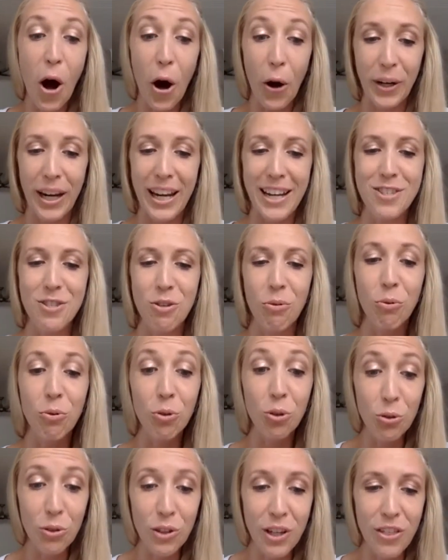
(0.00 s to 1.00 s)
Okay. So
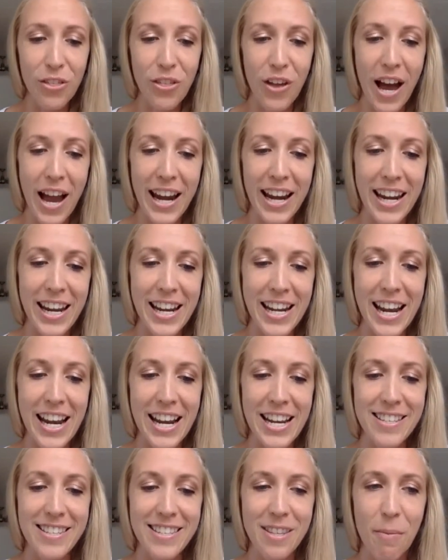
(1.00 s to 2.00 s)
glutathione
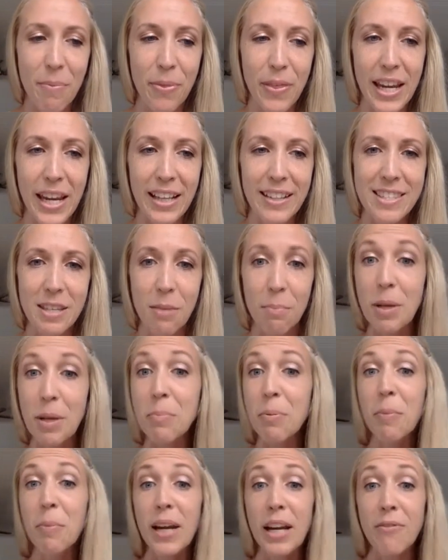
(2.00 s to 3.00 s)
is something some
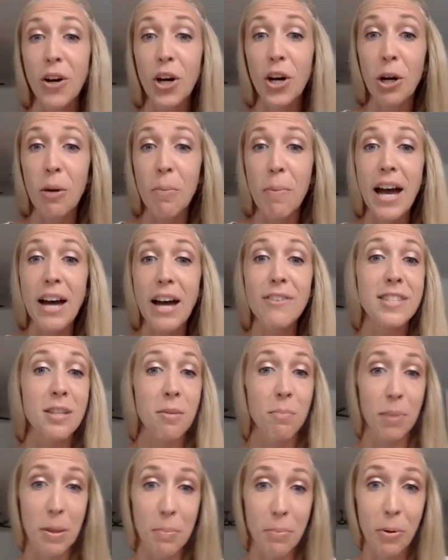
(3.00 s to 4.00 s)
people may have heard about,
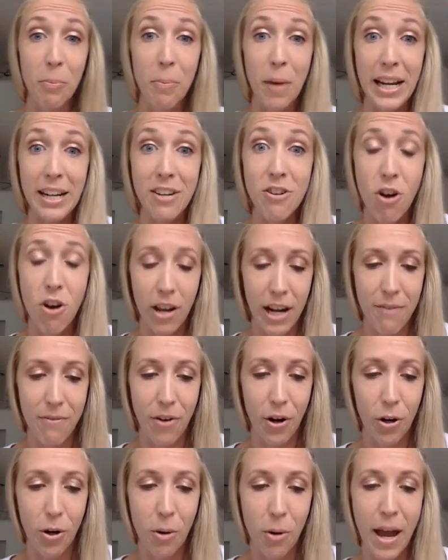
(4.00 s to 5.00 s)
some people may not have
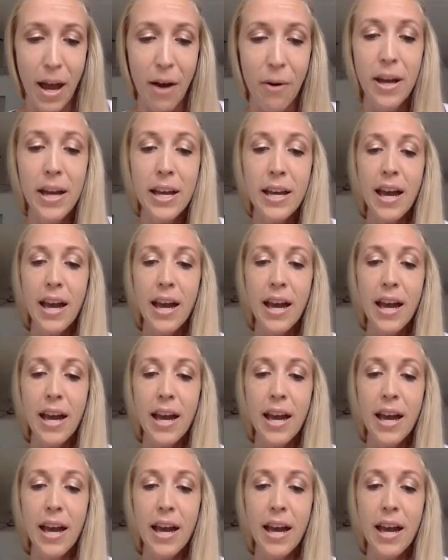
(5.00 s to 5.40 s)
heard about.